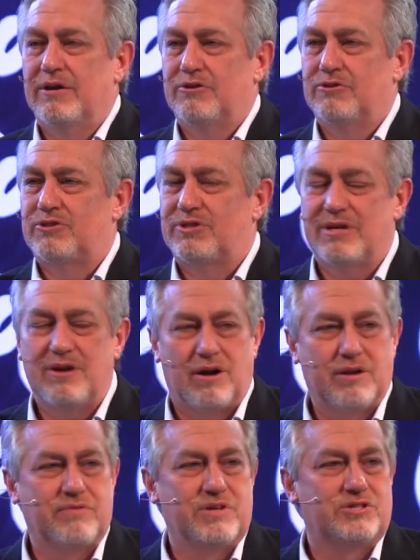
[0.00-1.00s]
Do you see
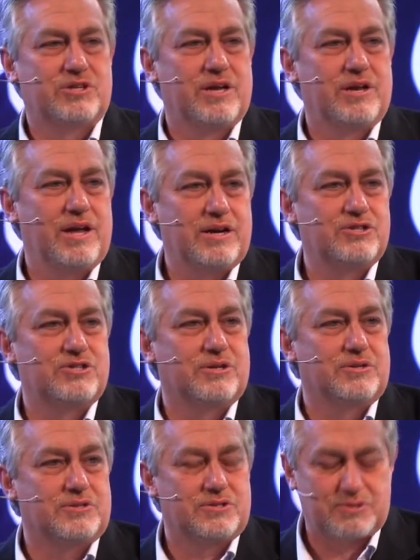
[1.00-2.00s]
all of these
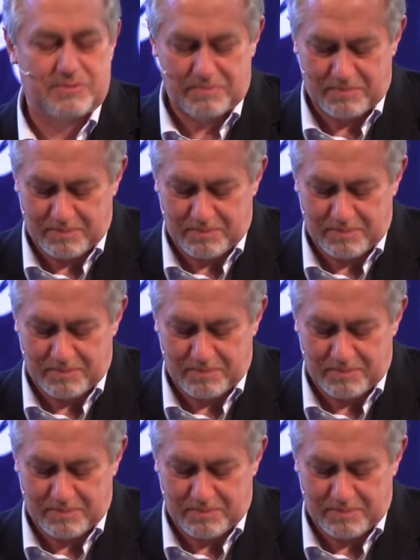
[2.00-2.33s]
connections?